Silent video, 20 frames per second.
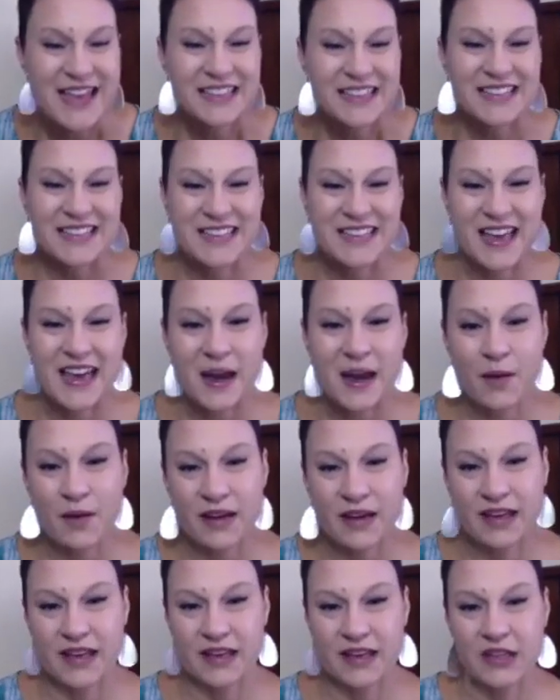Today, I
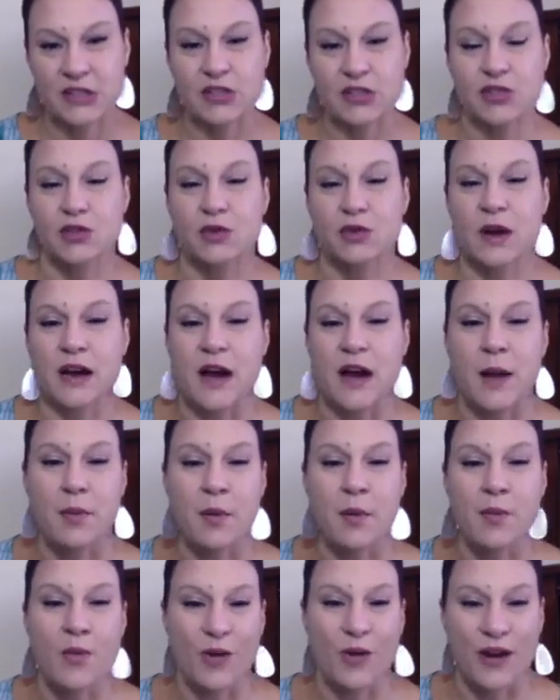want to get into a
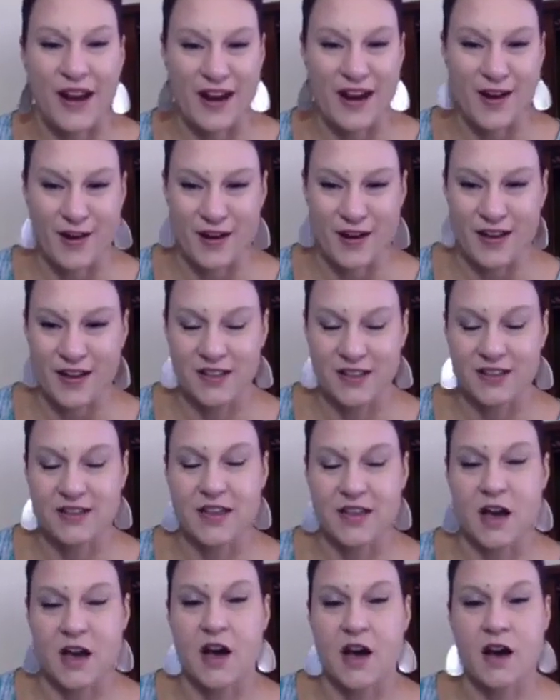couple more
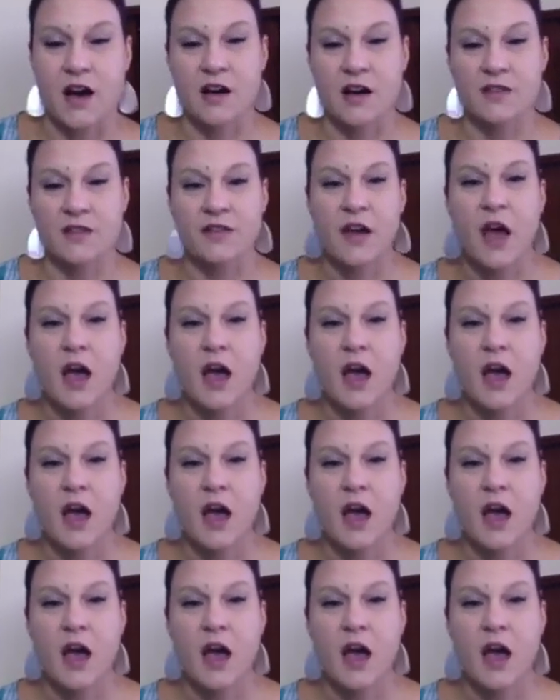areas of